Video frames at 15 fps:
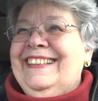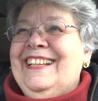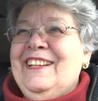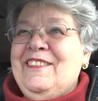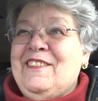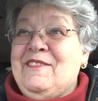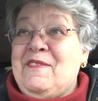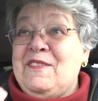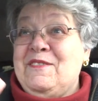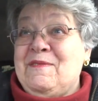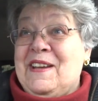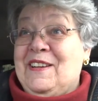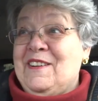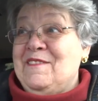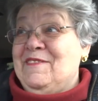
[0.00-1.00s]
Just watch
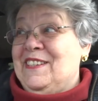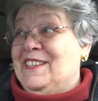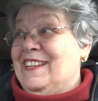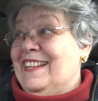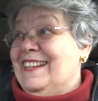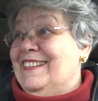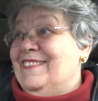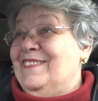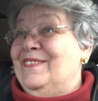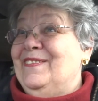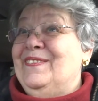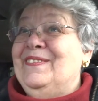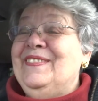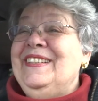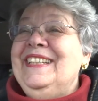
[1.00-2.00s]
my coffee go.
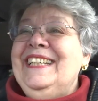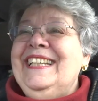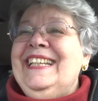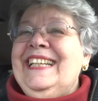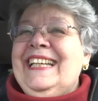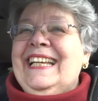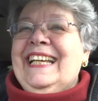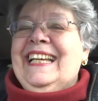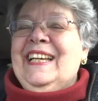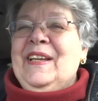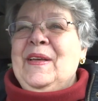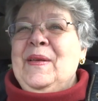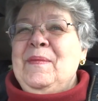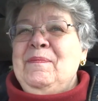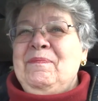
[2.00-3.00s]

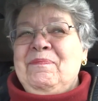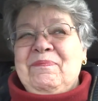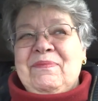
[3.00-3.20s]
Um,